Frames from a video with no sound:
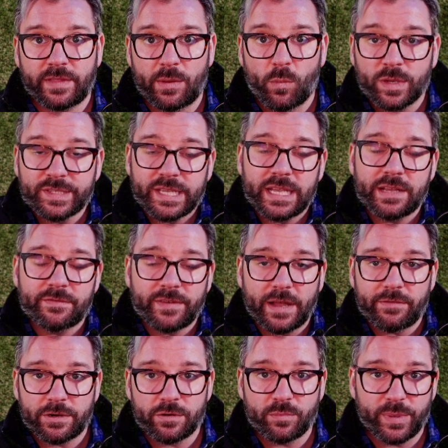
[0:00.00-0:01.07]
Once they hit
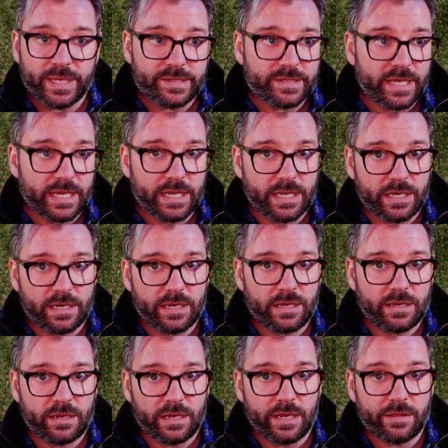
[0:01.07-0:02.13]
500 bits, they get
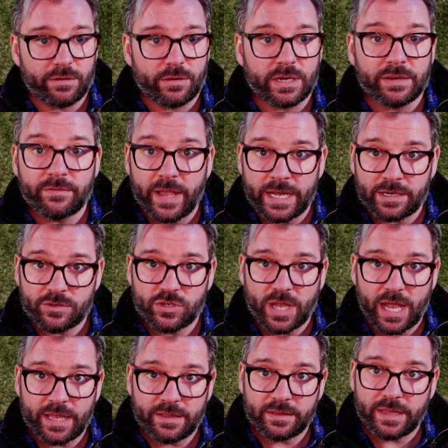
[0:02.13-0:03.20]
either an advantage
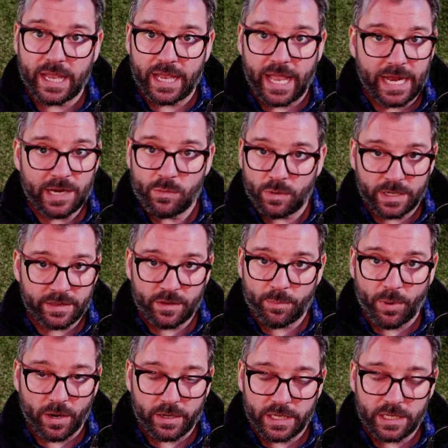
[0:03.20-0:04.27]
die that anyone in their
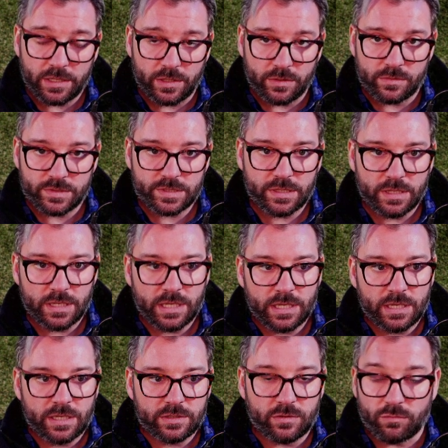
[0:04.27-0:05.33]
party can use
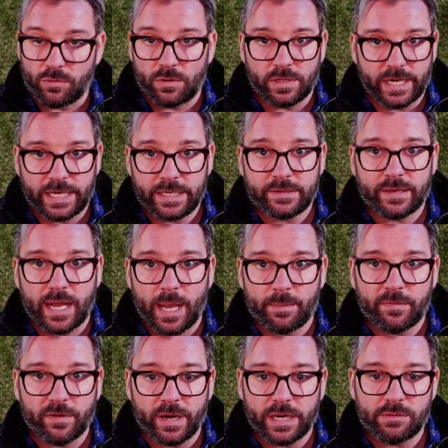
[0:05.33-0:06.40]
to roll at any time
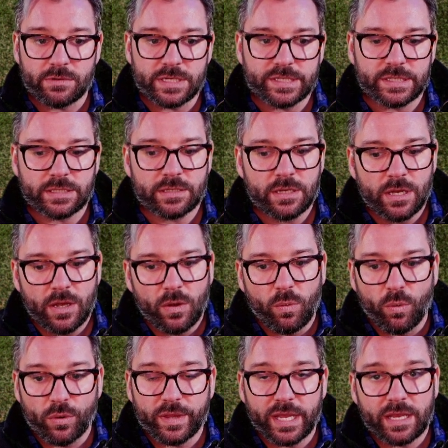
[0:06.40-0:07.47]
for any reason,
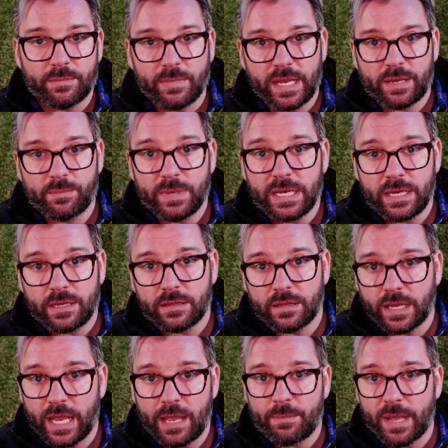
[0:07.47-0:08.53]
or they can make me, the
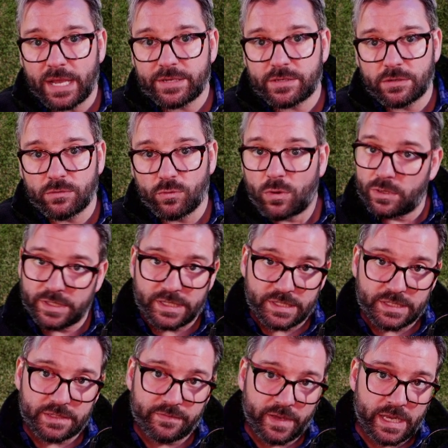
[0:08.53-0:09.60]
game master, roll at
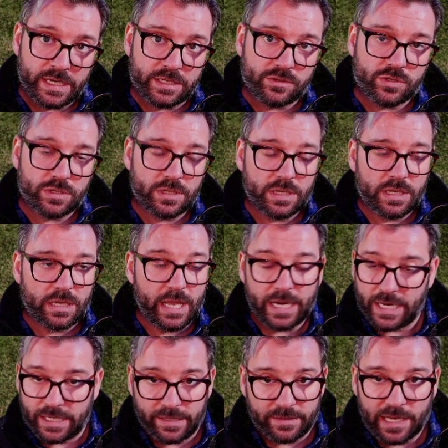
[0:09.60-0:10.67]
disadvantage at
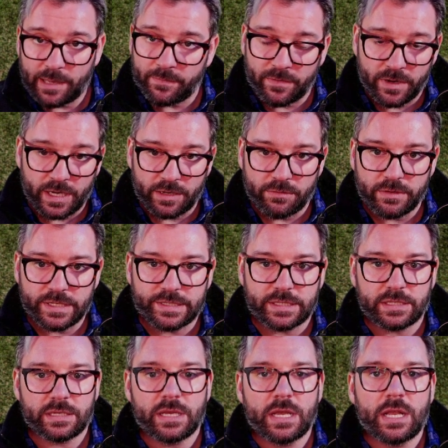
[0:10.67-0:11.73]
any time for any
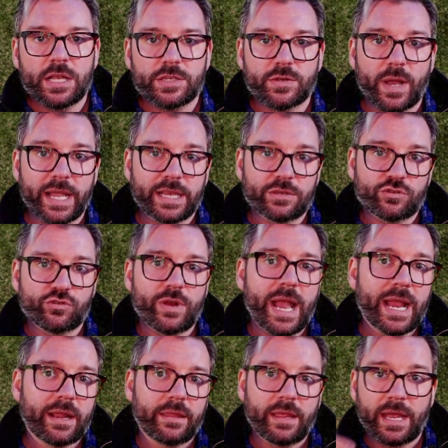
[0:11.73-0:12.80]
reason. So I can
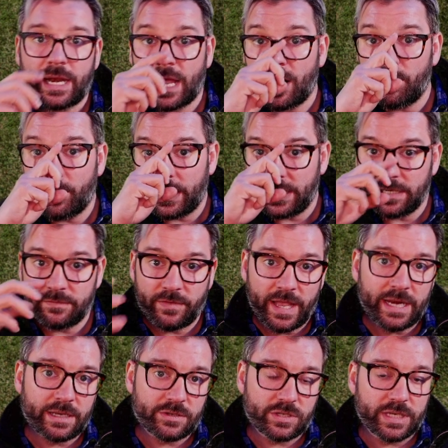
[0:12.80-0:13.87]
track then how many
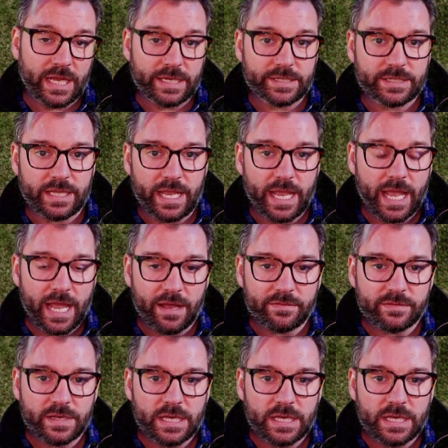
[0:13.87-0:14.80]
advantage dice they have.